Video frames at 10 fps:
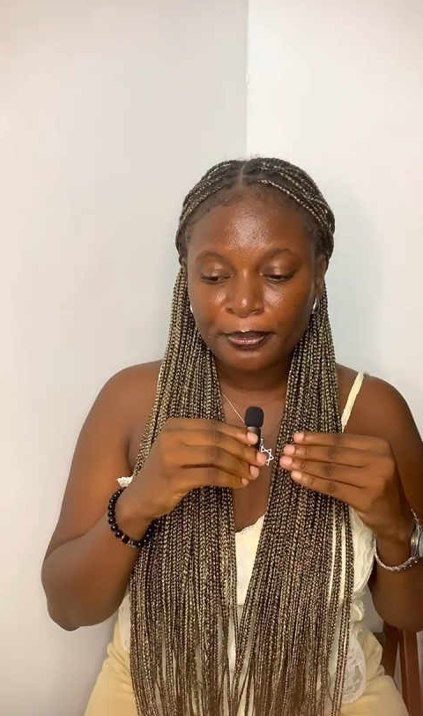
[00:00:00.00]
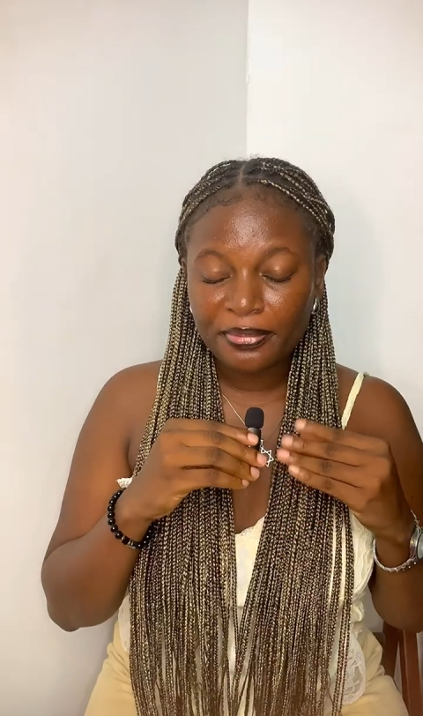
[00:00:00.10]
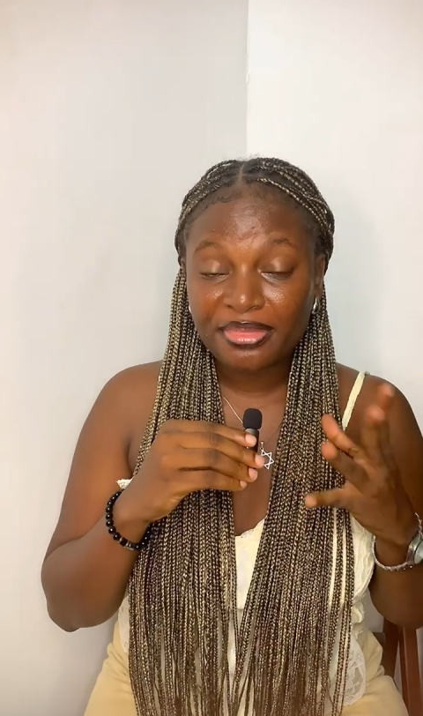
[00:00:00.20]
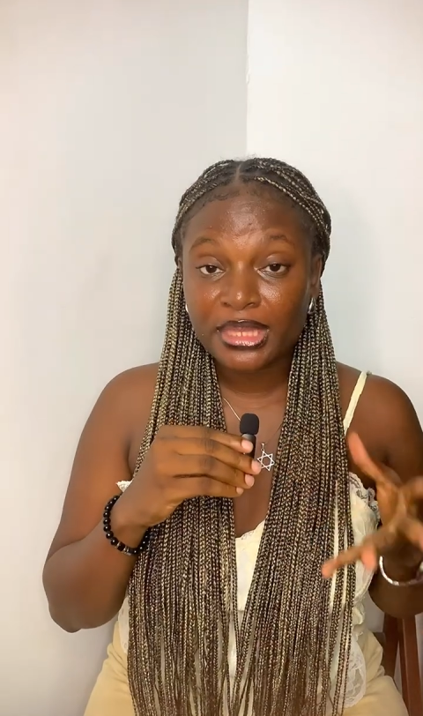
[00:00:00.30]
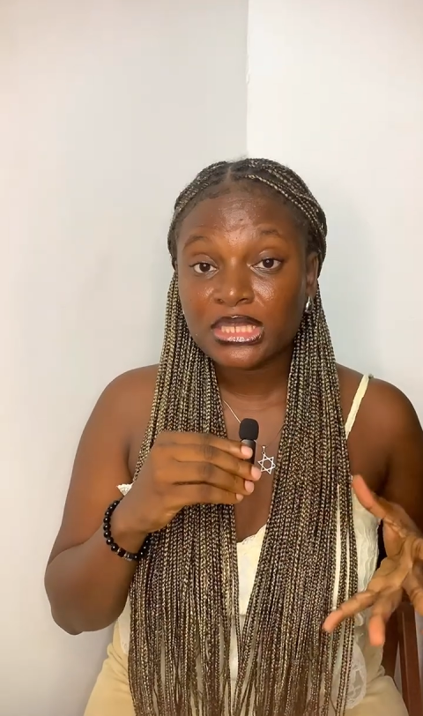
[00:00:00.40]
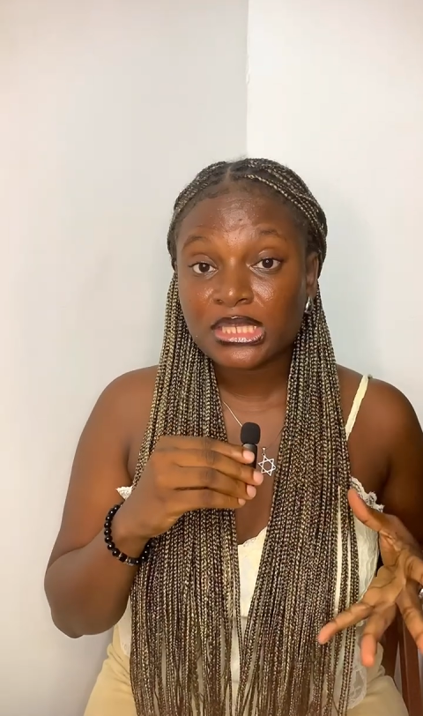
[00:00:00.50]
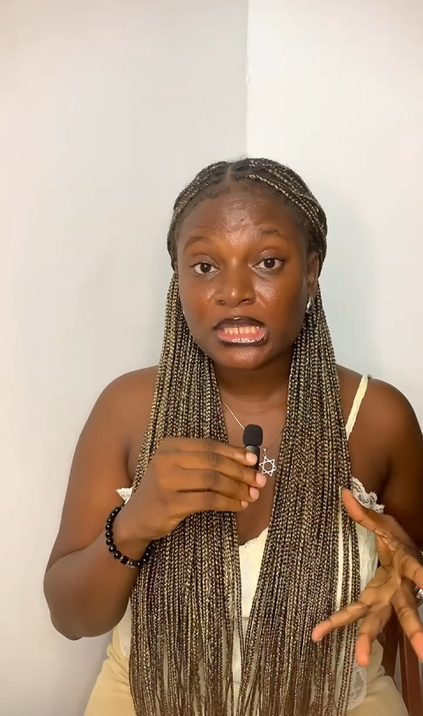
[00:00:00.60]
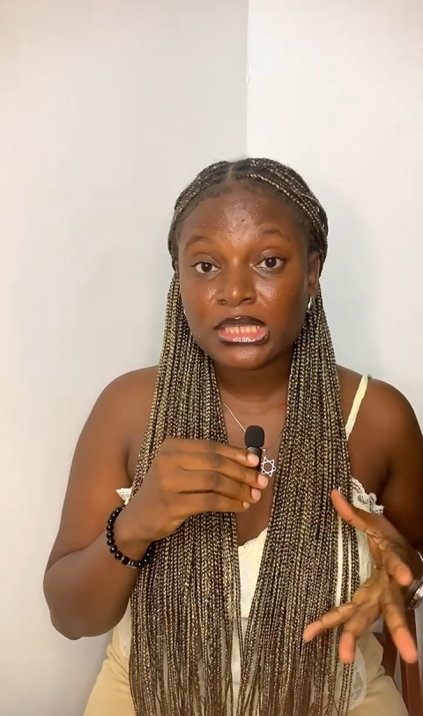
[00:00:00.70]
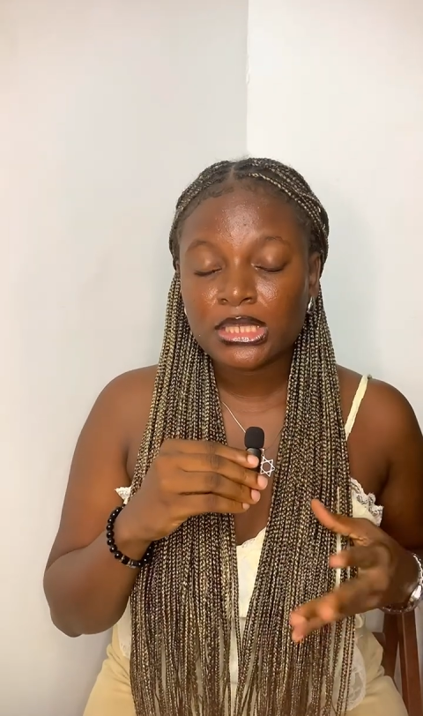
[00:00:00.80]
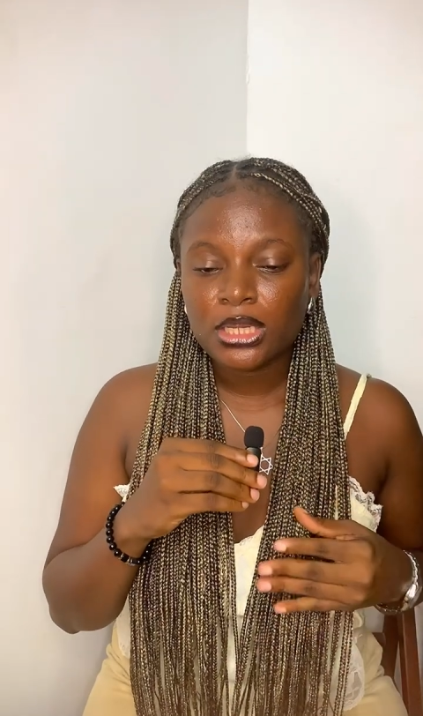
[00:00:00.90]

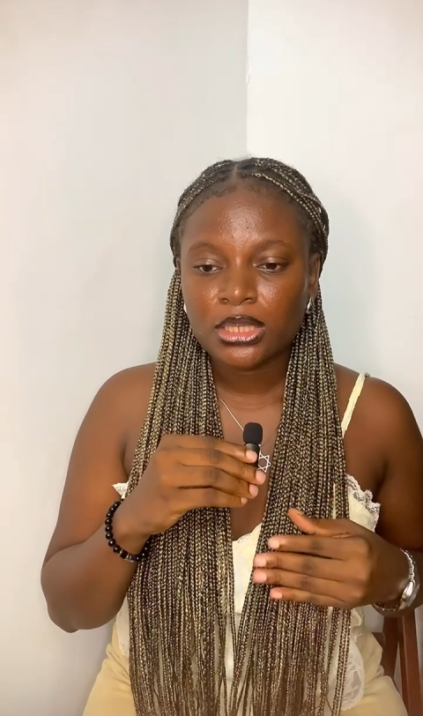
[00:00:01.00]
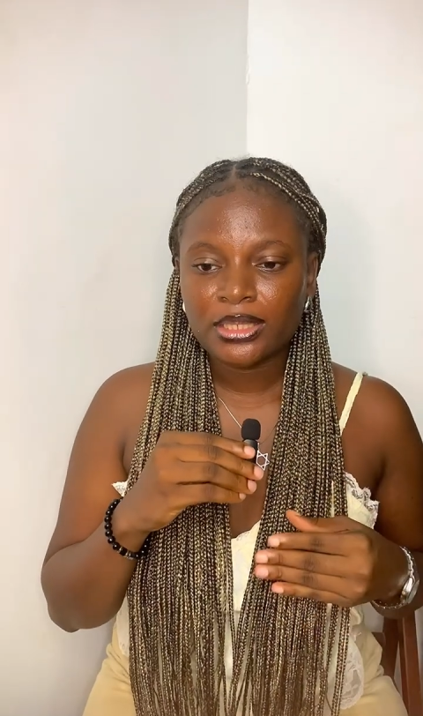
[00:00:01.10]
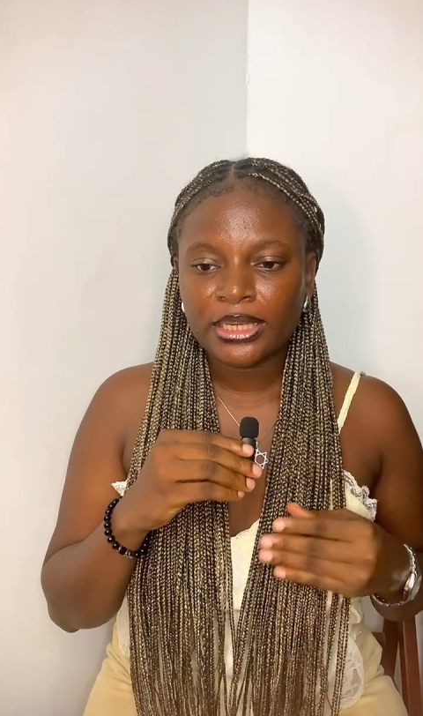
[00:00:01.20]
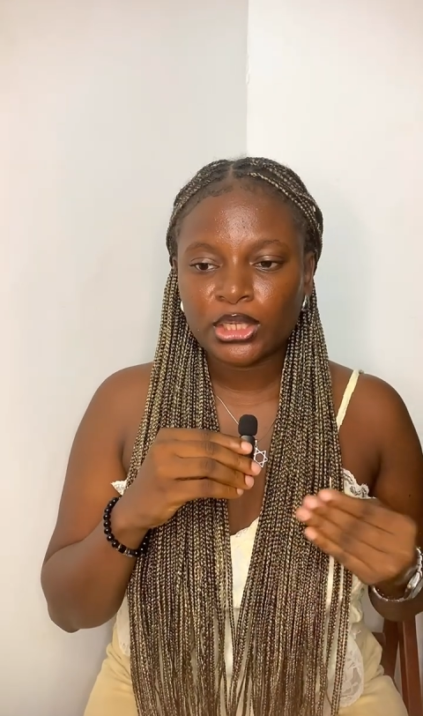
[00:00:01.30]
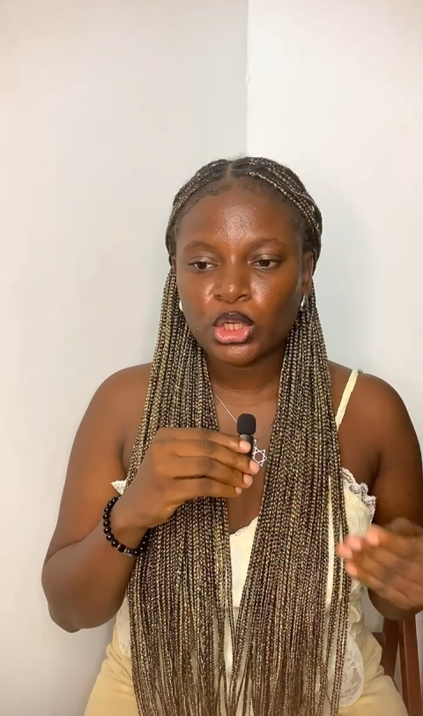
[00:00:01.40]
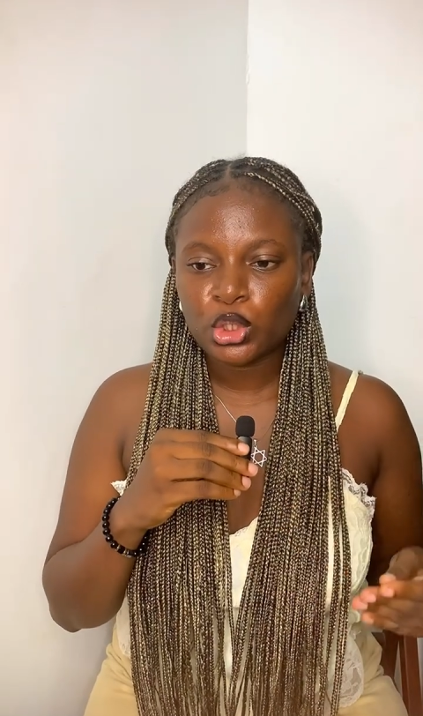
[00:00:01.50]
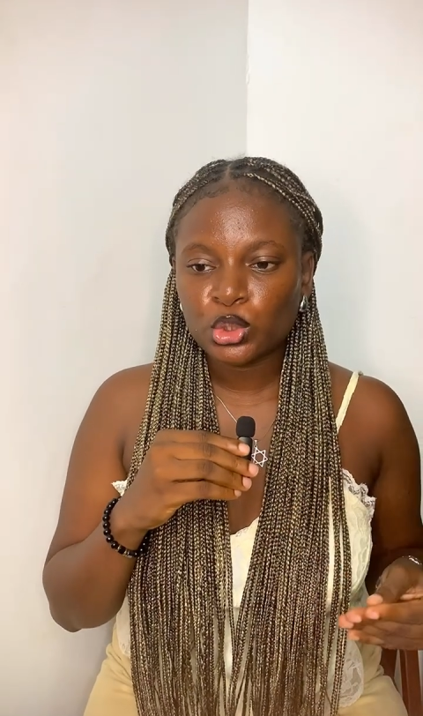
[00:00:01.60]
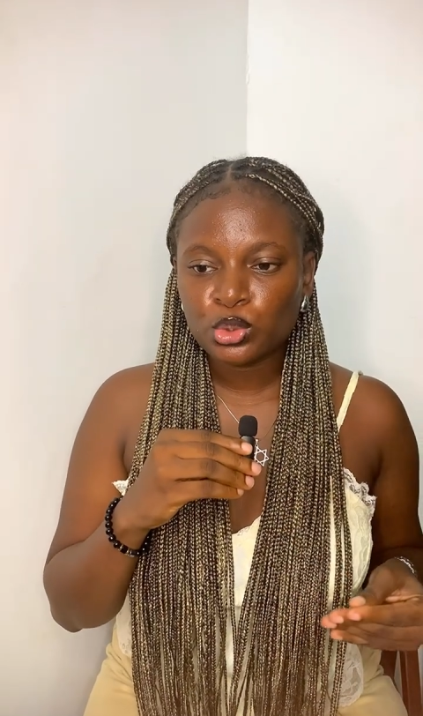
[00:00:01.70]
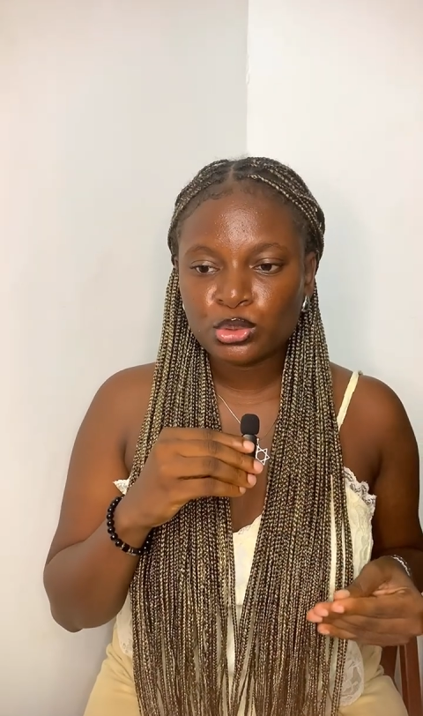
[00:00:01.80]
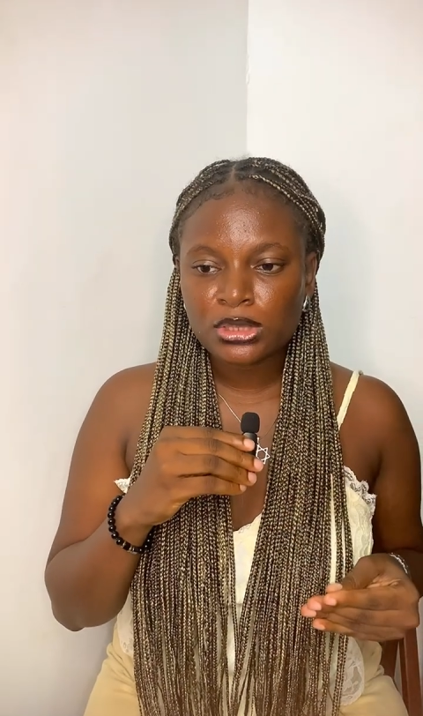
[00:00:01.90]
things that
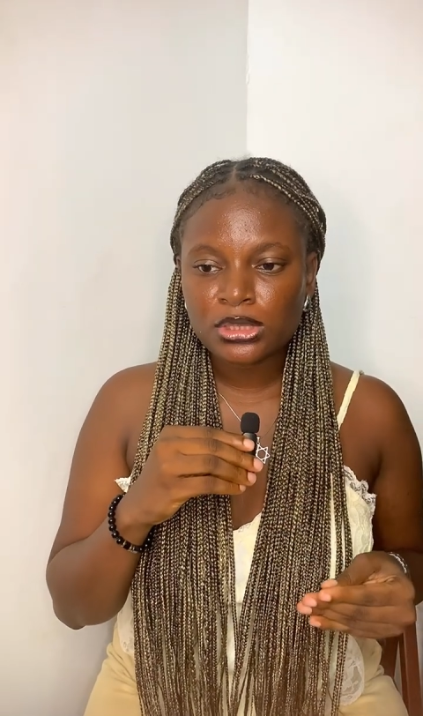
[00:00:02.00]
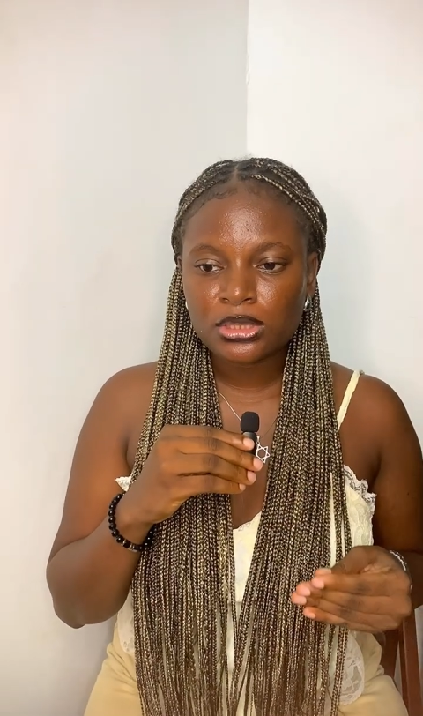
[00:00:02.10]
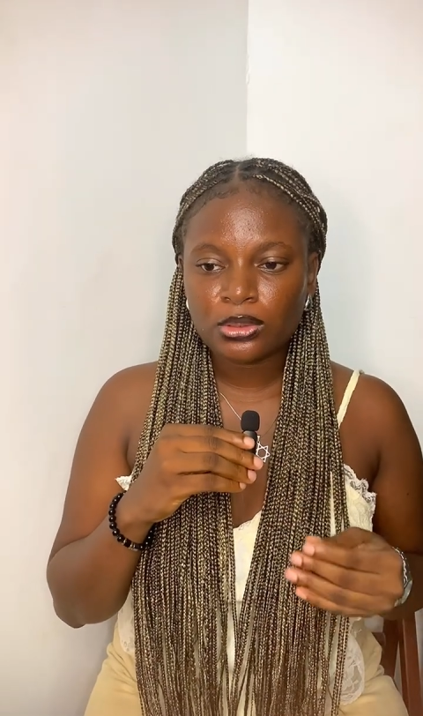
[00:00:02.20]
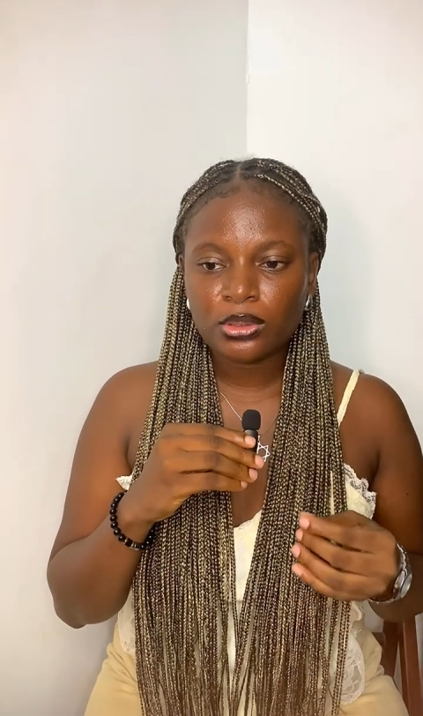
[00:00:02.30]
includes